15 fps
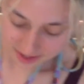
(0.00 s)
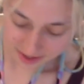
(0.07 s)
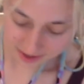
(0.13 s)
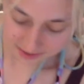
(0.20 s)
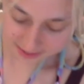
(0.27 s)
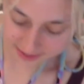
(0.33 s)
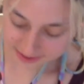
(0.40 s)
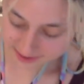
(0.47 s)
I
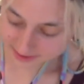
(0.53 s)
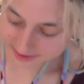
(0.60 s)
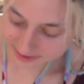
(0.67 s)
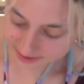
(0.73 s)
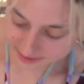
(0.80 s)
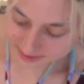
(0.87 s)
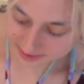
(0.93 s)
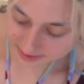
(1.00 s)
think this
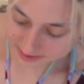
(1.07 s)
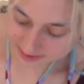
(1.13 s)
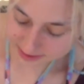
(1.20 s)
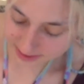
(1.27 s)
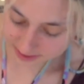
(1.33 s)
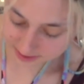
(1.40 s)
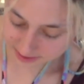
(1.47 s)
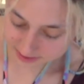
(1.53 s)
needs to
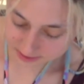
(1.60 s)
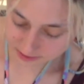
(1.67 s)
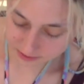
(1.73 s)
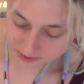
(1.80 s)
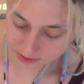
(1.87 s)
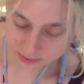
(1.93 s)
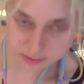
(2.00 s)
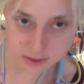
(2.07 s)
say in the
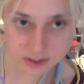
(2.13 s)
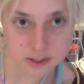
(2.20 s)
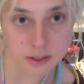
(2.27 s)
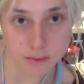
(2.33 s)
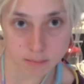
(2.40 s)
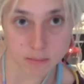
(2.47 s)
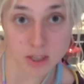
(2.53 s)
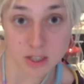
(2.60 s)
instructions,
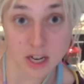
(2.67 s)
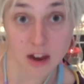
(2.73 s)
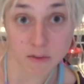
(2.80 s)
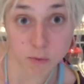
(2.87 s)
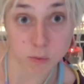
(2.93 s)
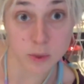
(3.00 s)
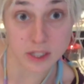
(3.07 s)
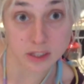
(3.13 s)
must
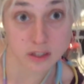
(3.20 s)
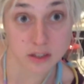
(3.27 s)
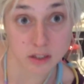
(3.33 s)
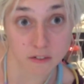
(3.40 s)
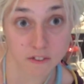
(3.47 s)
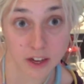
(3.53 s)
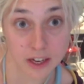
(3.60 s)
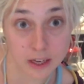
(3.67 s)
have whisk
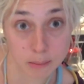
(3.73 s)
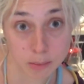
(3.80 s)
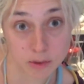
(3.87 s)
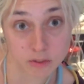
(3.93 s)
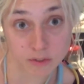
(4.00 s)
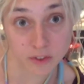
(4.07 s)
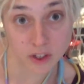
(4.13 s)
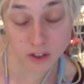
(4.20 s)
available
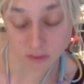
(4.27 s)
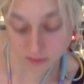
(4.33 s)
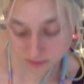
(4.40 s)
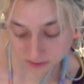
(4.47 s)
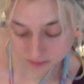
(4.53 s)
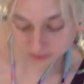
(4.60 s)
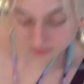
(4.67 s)
for use.